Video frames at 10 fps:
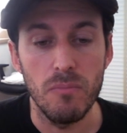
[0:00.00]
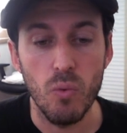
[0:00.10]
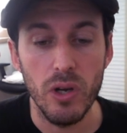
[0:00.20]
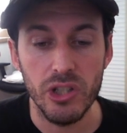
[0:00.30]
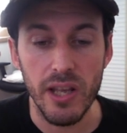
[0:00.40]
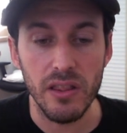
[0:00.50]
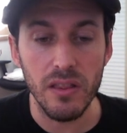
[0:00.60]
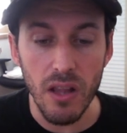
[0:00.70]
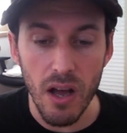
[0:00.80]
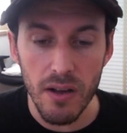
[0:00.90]
which
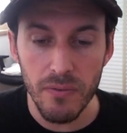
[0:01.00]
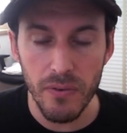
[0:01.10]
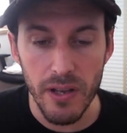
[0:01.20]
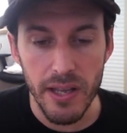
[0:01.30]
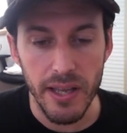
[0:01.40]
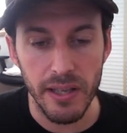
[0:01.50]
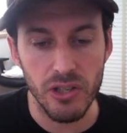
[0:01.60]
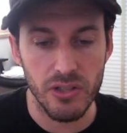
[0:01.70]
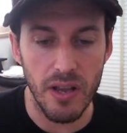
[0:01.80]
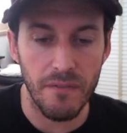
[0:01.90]
I love. I
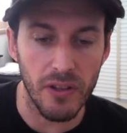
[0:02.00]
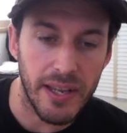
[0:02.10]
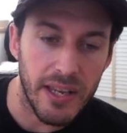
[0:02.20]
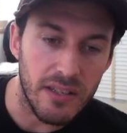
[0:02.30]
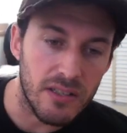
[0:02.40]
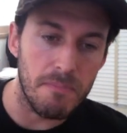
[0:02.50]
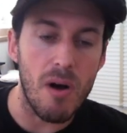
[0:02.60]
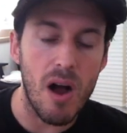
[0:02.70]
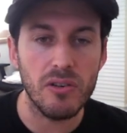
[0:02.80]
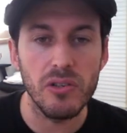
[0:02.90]
feel like it
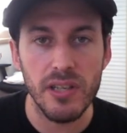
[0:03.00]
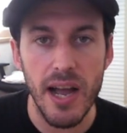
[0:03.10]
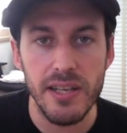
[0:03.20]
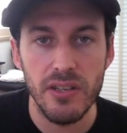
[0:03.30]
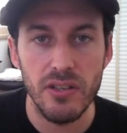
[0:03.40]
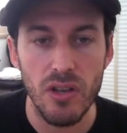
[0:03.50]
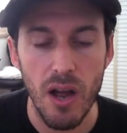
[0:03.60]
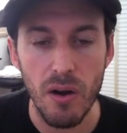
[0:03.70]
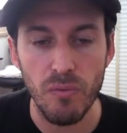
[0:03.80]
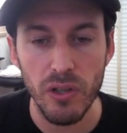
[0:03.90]

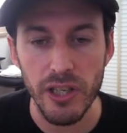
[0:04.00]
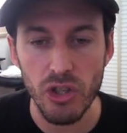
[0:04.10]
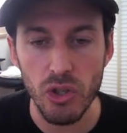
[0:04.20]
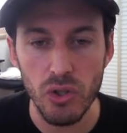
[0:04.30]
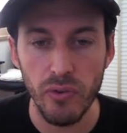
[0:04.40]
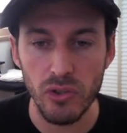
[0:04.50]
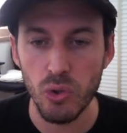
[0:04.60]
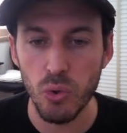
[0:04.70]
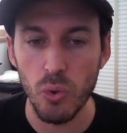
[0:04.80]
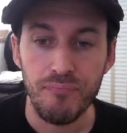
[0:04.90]
democratizes really useful
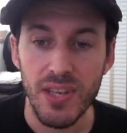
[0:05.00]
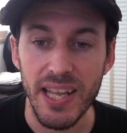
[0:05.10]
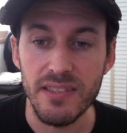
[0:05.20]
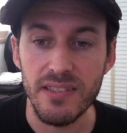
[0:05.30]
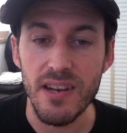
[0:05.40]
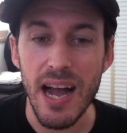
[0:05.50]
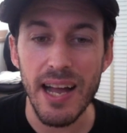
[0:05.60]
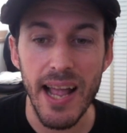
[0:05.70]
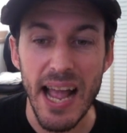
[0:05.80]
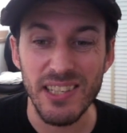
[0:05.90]
tools. It's
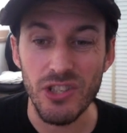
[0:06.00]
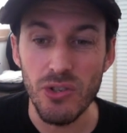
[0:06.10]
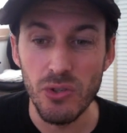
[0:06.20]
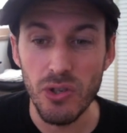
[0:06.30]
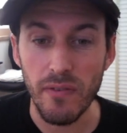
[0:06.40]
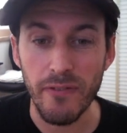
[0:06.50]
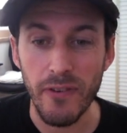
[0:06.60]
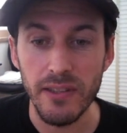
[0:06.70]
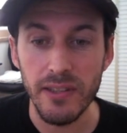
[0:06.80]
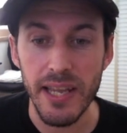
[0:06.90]
not as
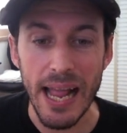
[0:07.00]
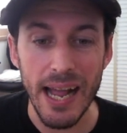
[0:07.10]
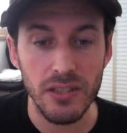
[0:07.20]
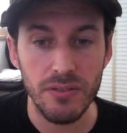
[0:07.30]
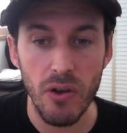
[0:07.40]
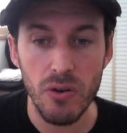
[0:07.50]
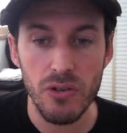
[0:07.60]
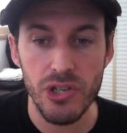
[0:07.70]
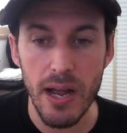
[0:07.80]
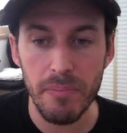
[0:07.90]
user-friendly as
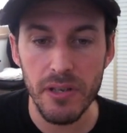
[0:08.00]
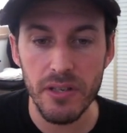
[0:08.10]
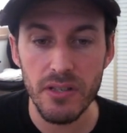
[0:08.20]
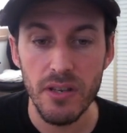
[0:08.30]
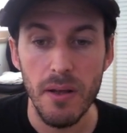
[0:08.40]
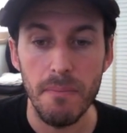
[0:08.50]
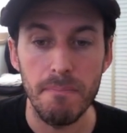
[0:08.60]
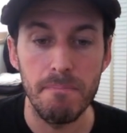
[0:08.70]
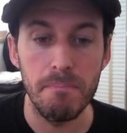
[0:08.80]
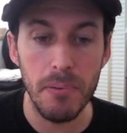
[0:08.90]
Photoshop is,
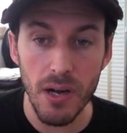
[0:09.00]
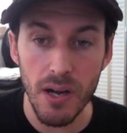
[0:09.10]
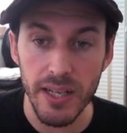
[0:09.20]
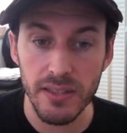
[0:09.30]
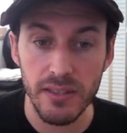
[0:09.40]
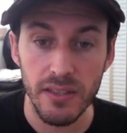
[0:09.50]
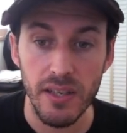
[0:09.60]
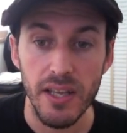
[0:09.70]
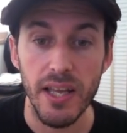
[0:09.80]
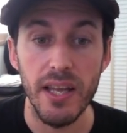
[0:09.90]
but
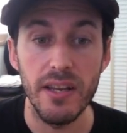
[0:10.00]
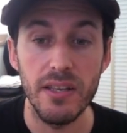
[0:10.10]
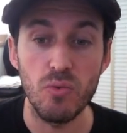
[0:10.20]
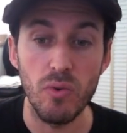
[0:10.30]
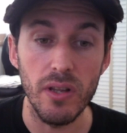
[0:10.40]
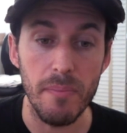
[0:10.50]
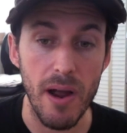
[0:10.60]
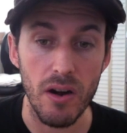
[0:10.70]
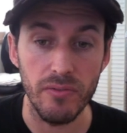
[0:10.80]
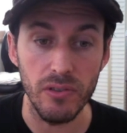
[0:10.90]
it is really
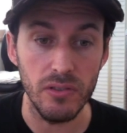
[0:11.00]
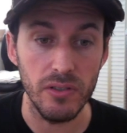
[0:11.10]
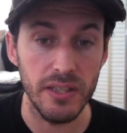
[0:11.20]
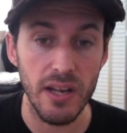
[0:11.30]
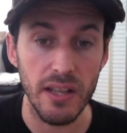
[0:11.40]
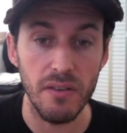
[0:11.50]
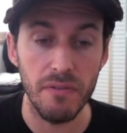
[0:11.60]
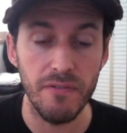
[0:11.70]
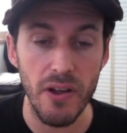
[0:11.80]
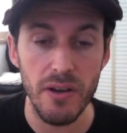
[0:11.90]
powerful. It's got the
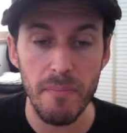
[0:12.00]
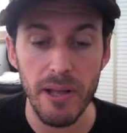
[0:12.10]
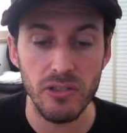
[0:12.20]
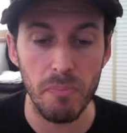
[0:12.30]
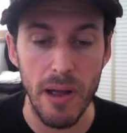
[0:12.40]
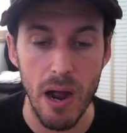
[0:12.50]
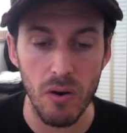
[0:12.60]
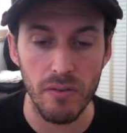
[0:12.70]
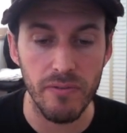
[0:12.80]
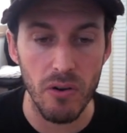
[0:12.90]
fundamental
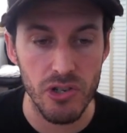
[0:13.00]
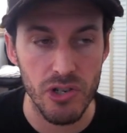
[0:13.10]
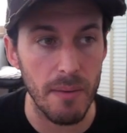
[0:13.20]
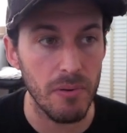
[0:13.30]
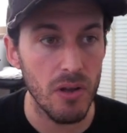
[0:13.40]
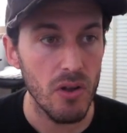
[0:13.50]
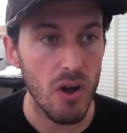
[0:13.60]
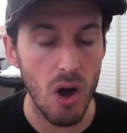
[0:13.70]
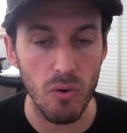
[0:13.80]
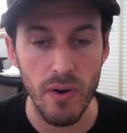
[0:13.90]
power of Photoshop
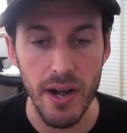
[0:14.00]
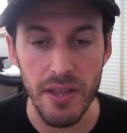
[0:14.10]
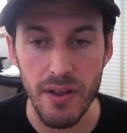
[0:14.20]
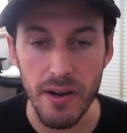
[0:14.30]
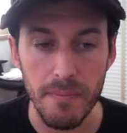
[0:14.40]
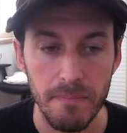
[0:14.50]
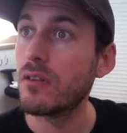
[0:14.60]
already there.